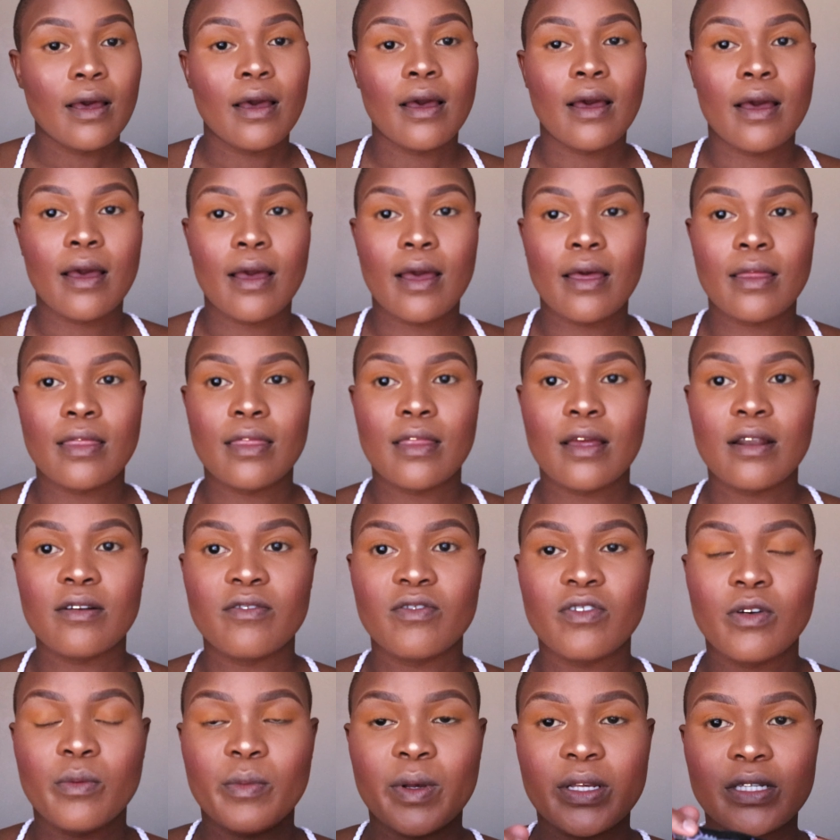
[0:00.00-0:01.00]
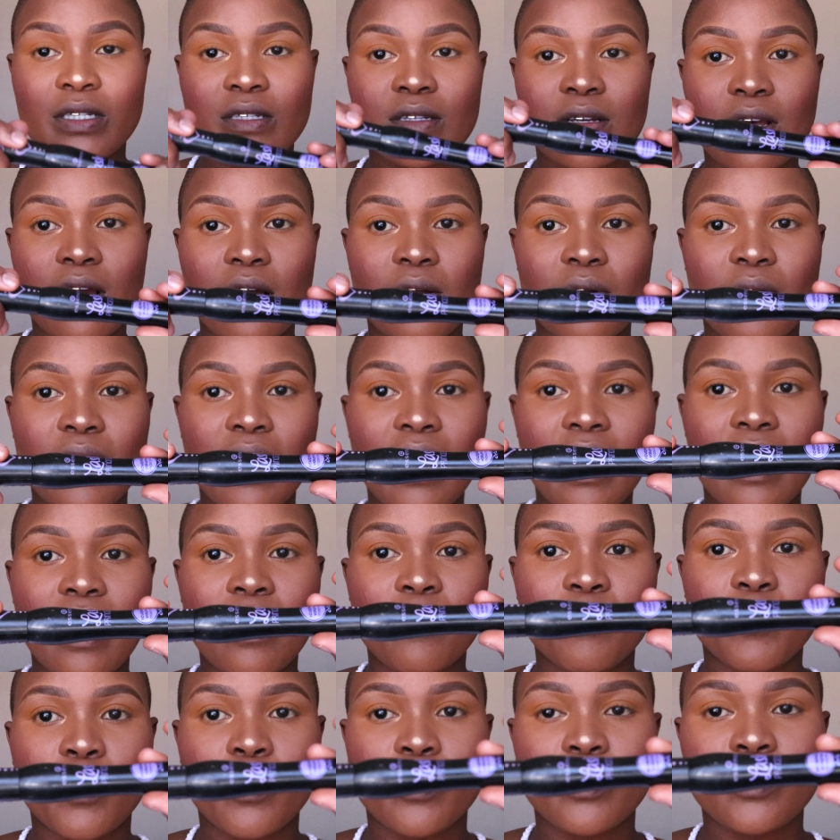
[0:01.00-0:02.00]
and then for mascara
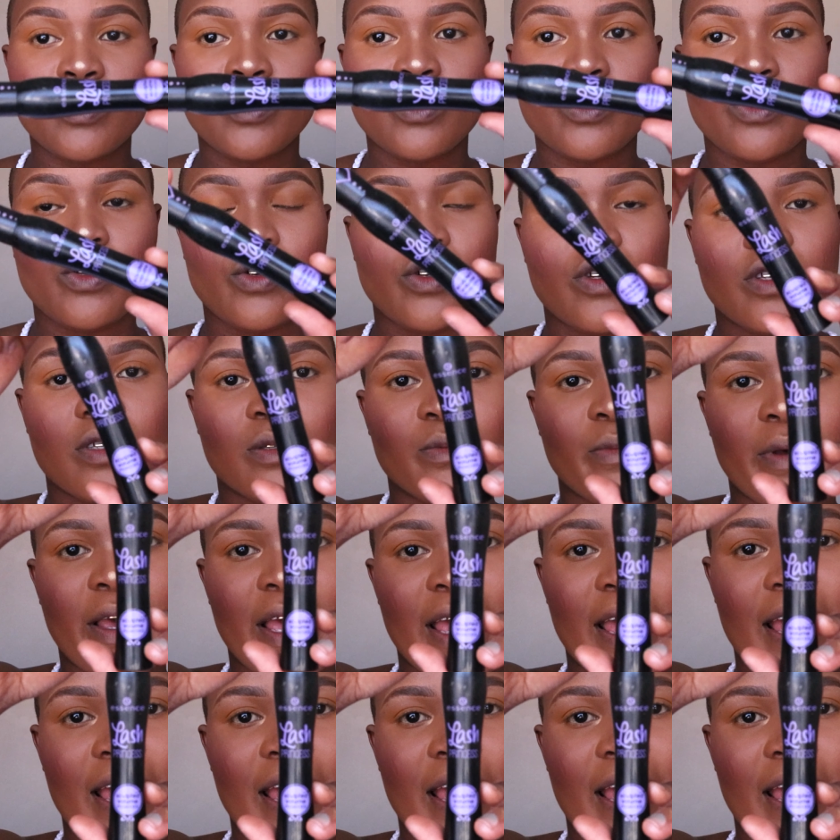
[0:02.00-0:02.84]
I'm going to use my